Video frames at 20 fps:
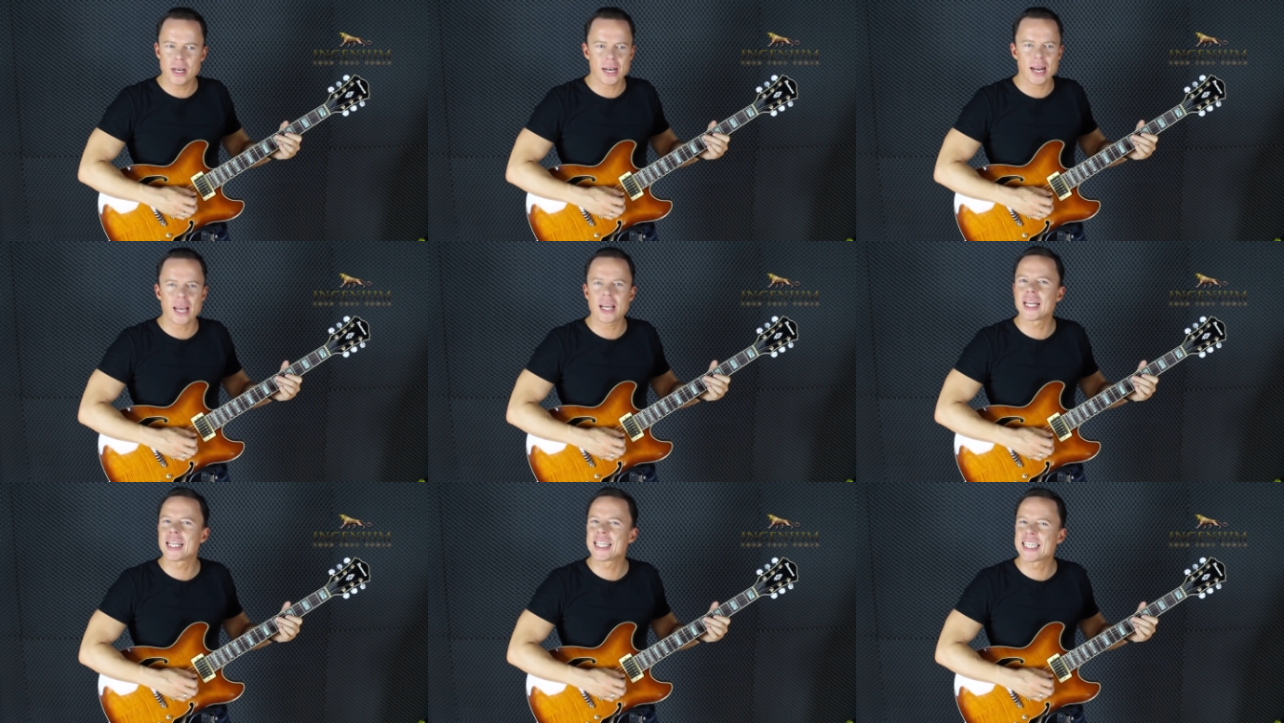
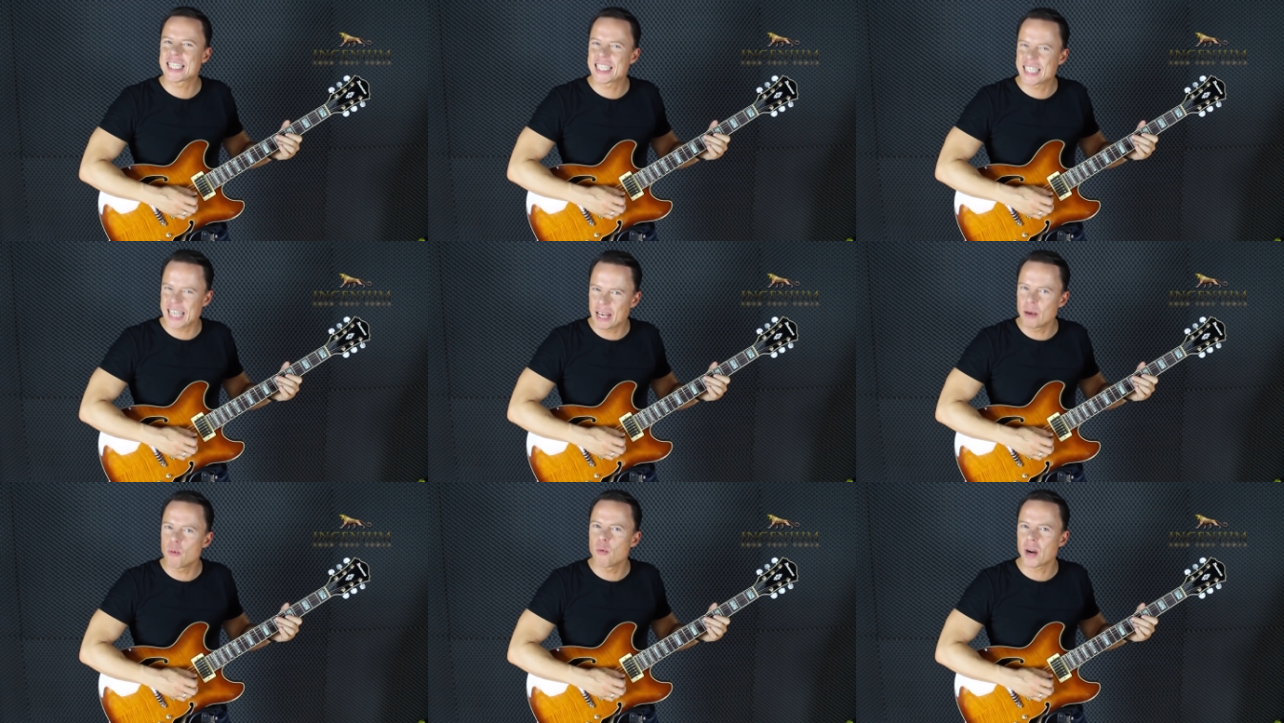and I could
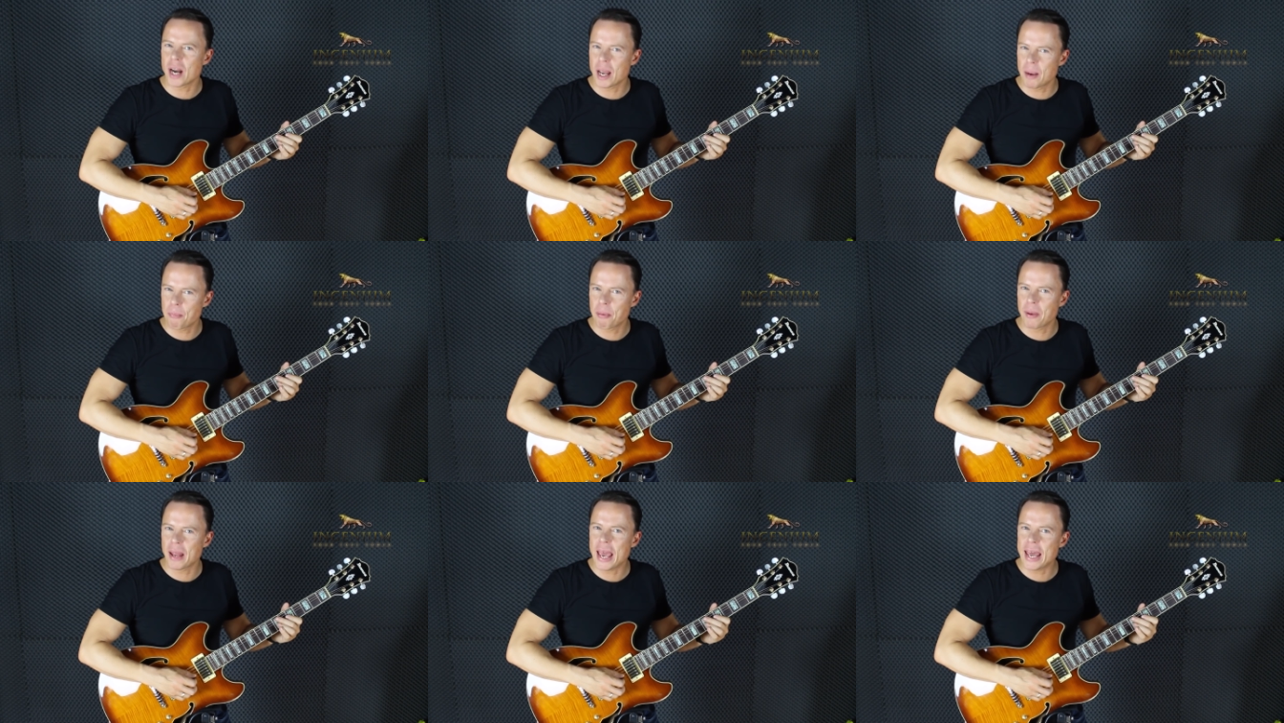sing what
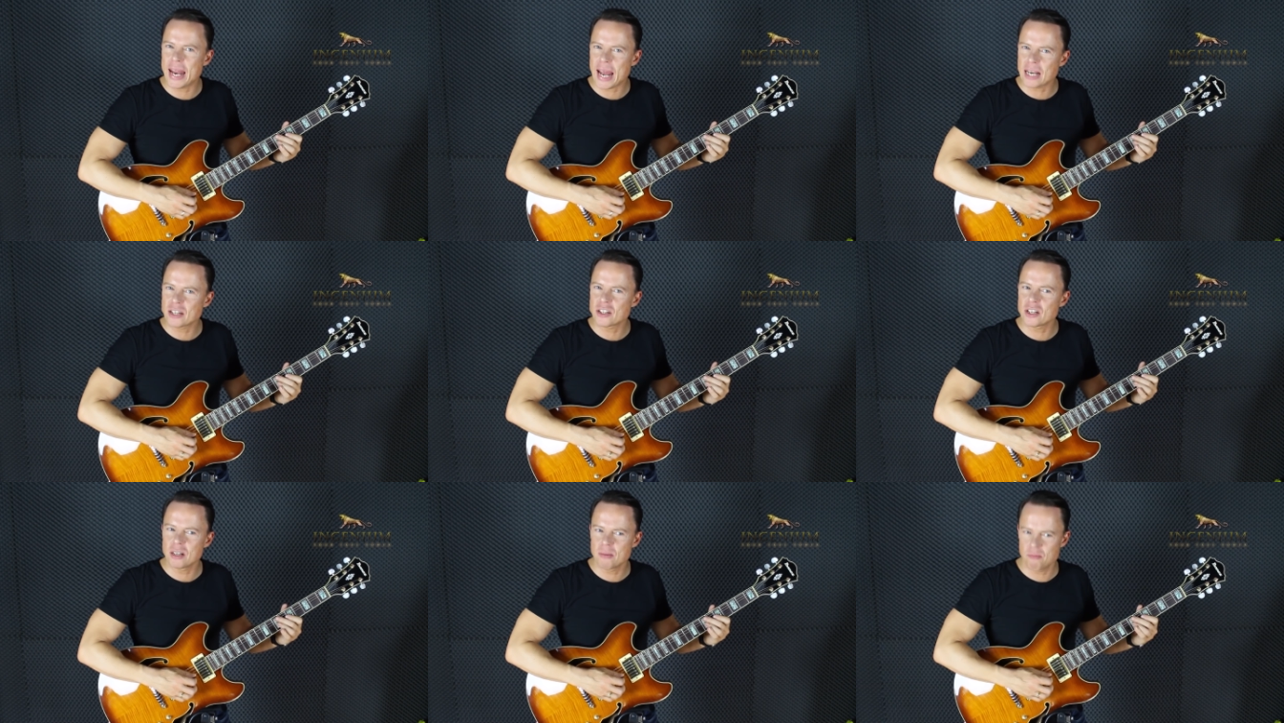I played,
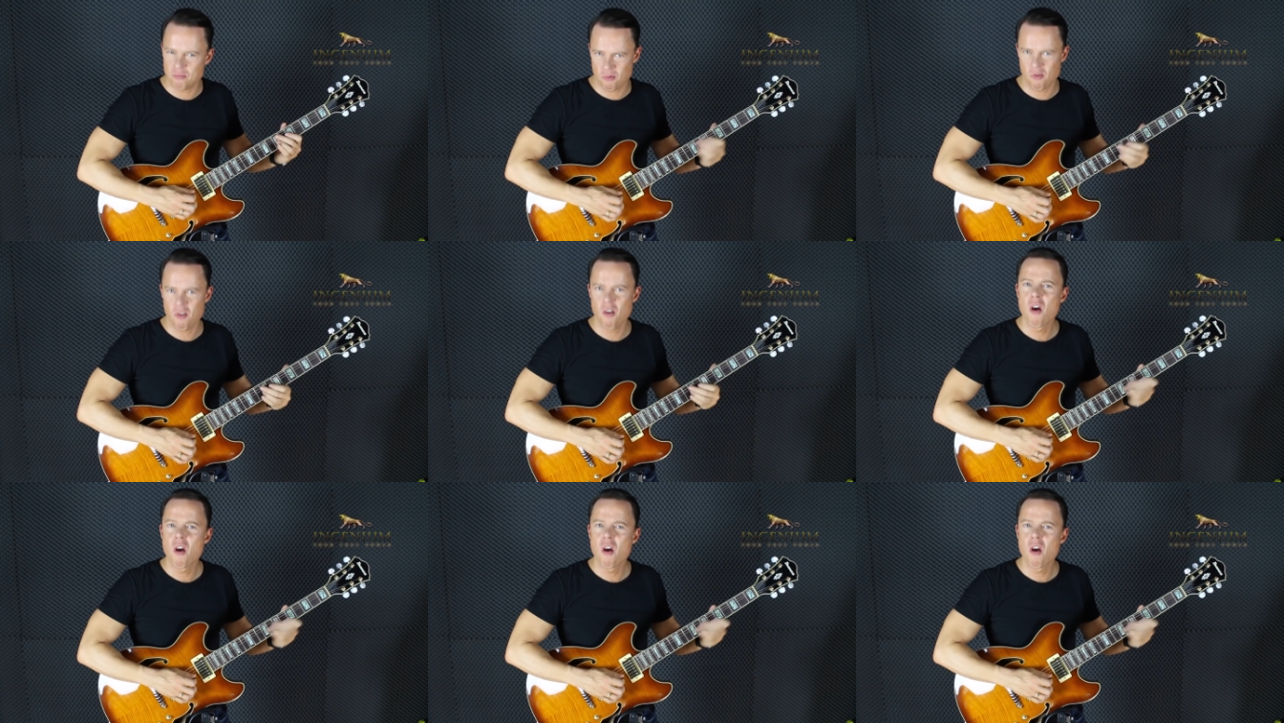actually. Right?